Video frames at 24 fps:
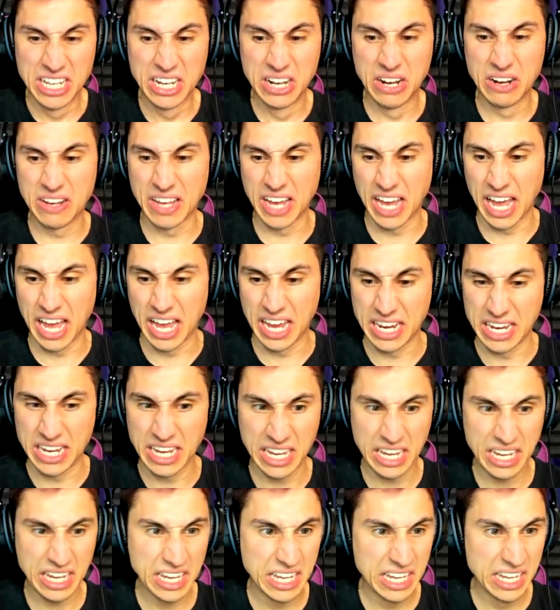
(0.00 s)
Okay.
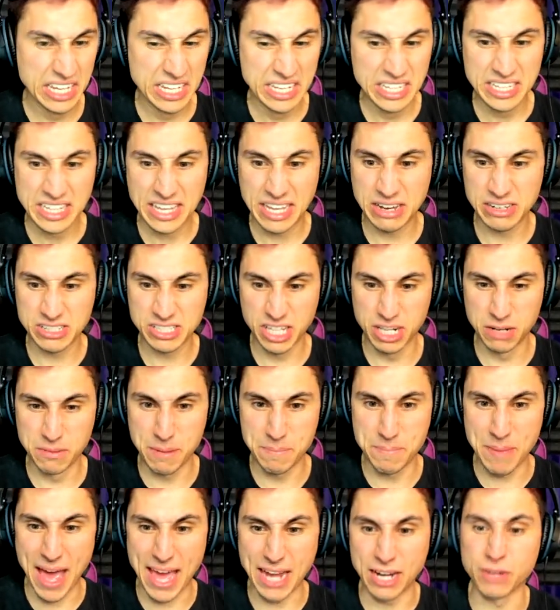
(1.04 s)
That was a little
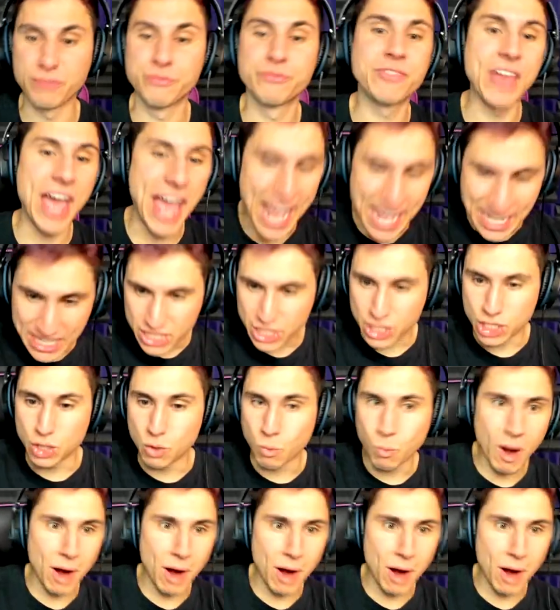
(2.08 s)
bit better. Thank you.